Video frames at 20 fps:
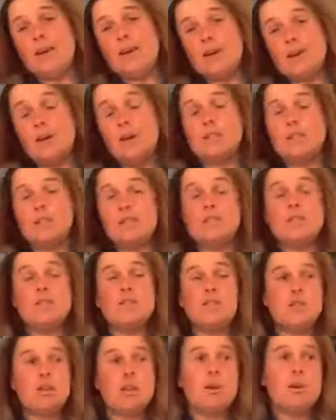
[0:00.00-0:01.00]
did
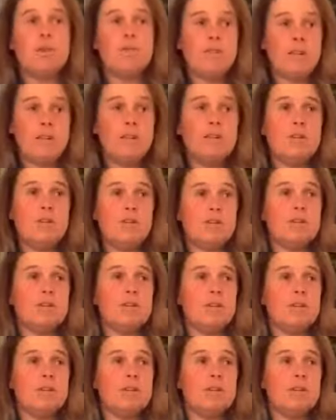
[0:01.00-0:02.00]
enjoy it, really enjoyed
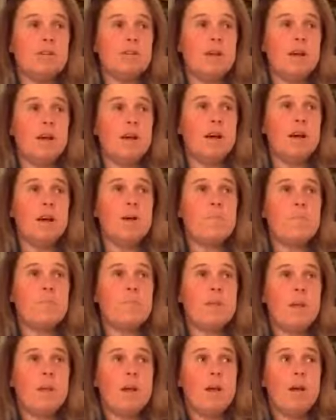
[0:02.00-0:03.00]
it. Um,
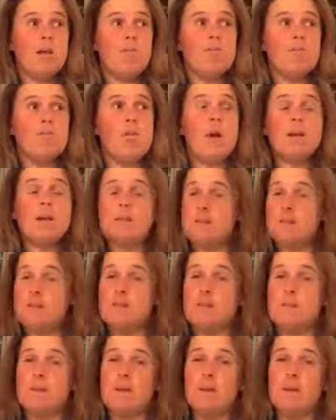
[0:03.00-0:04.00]
right at
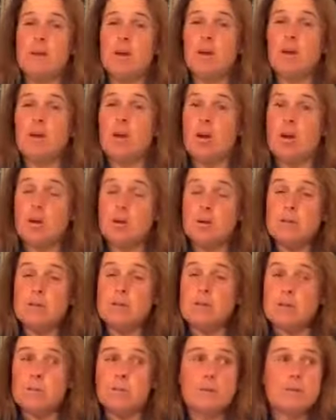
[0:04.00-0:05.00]
this minute, I can't
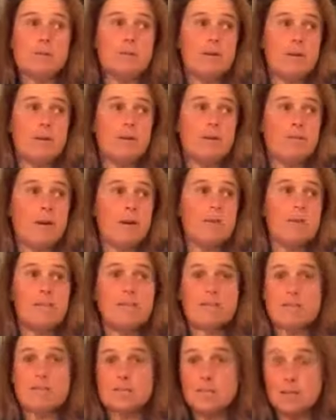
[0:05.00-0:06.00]
see myself
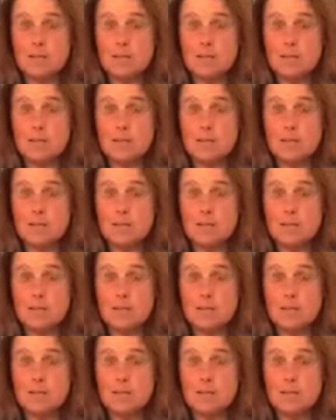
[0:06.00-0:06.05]
having the